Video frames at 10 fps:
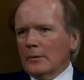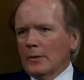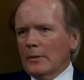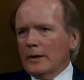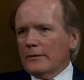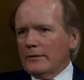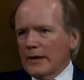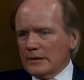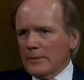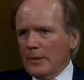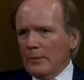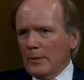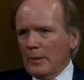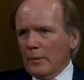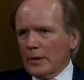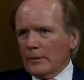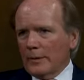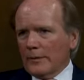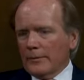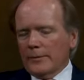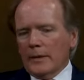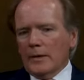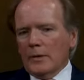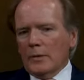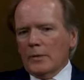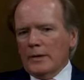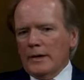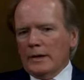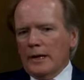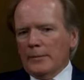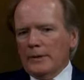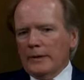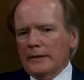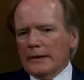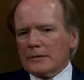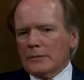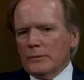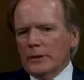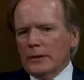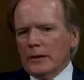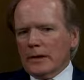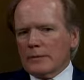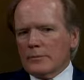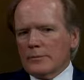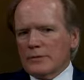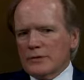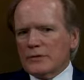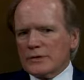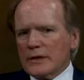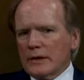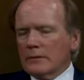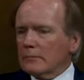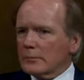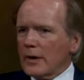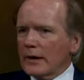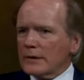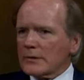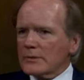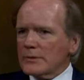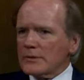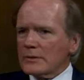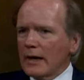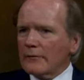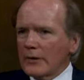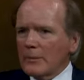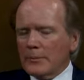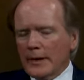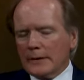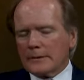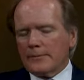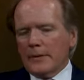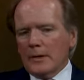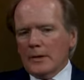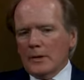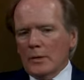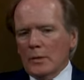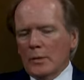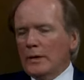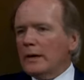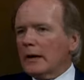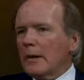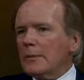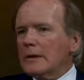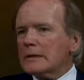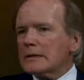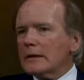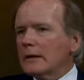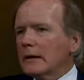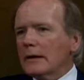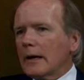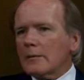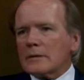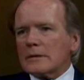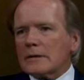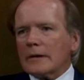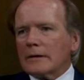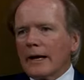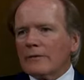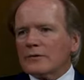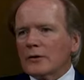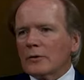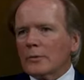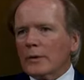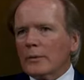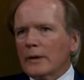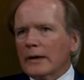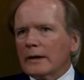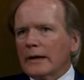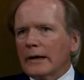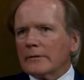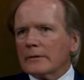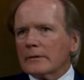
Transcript: where we had nice people we work with. We're in a company that we are producing products which have an impact. We're in a company, he said, and he and I would sit there in the afternoon where we can have